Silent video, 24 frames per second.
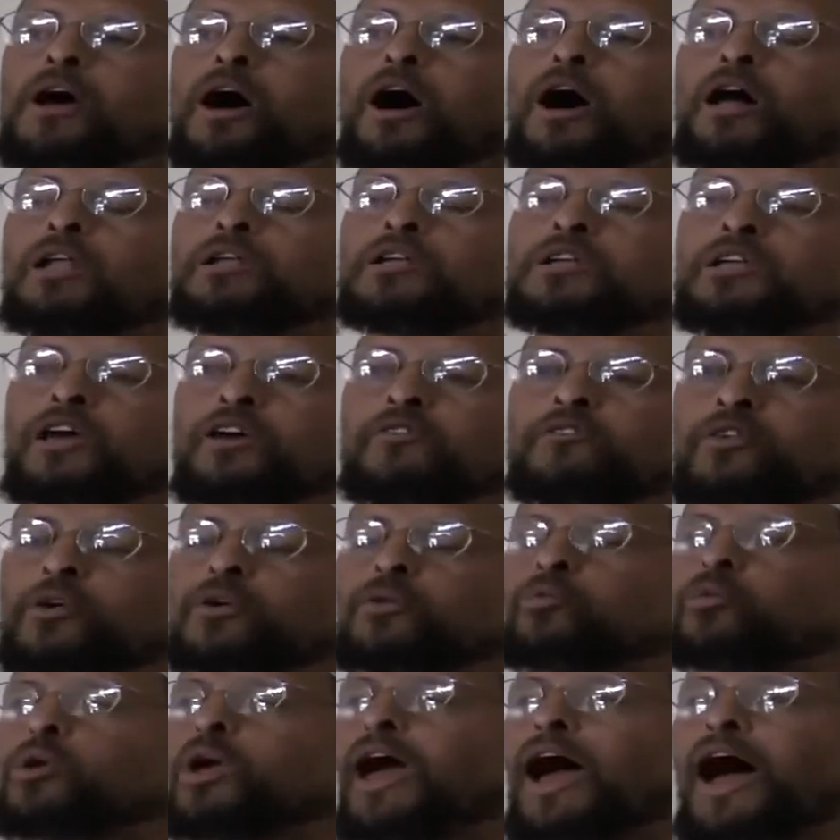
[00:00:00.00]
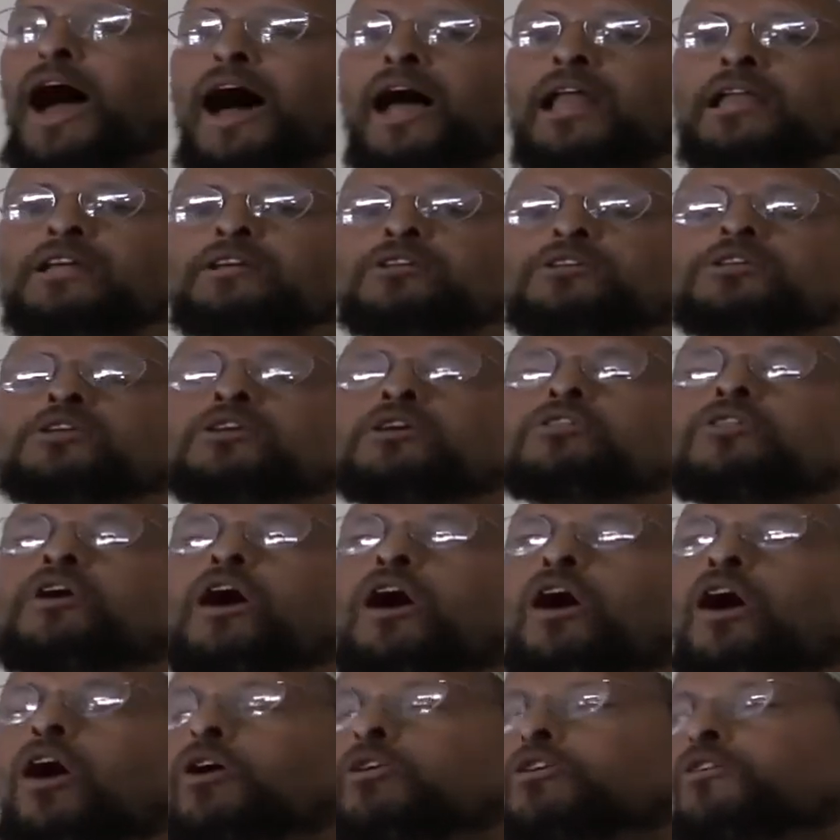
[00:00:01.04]
a living reality in the
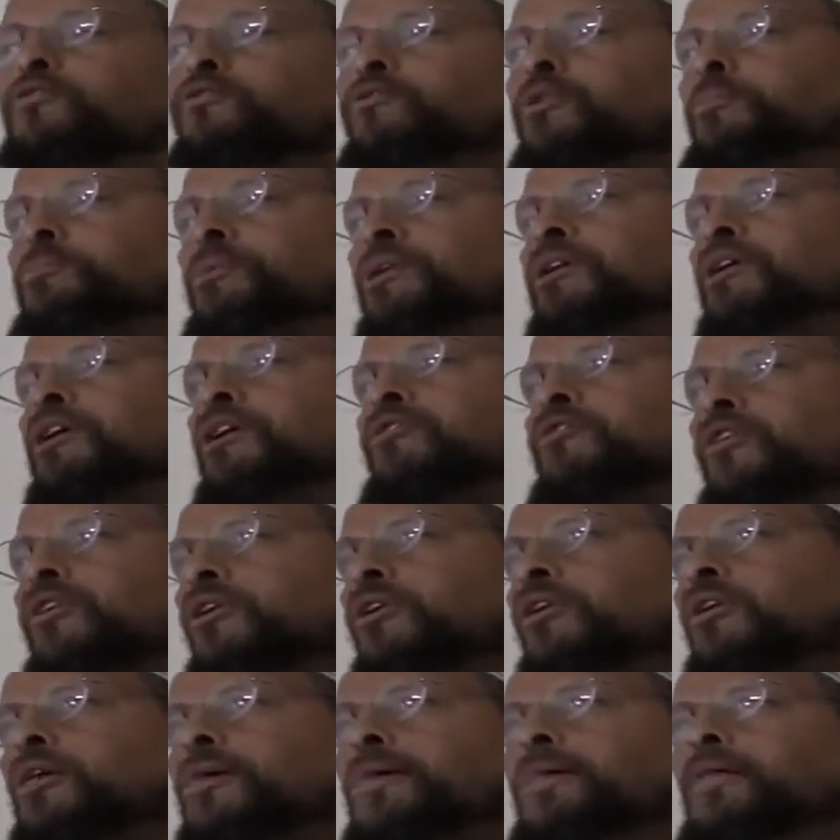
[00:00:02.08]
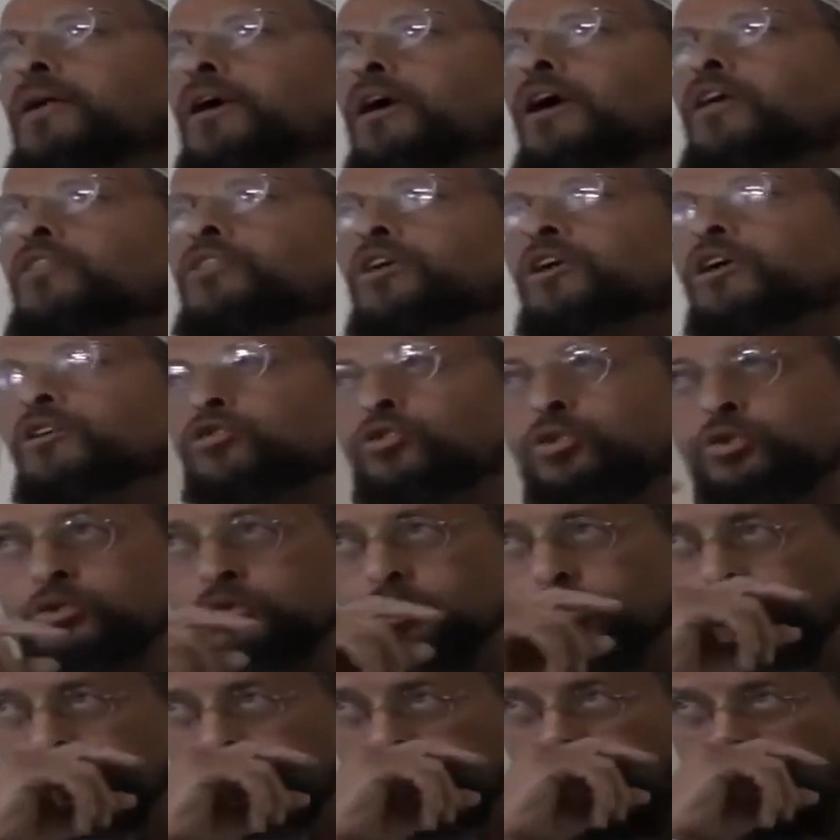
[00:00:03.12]
heart of the believer. In the
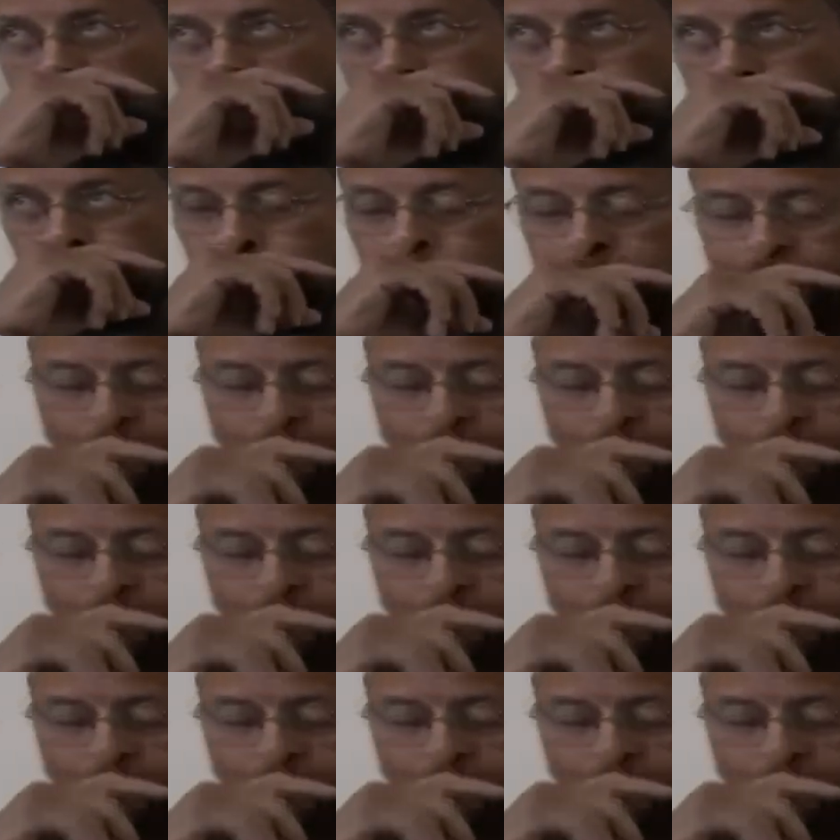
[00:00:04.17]
interest of time,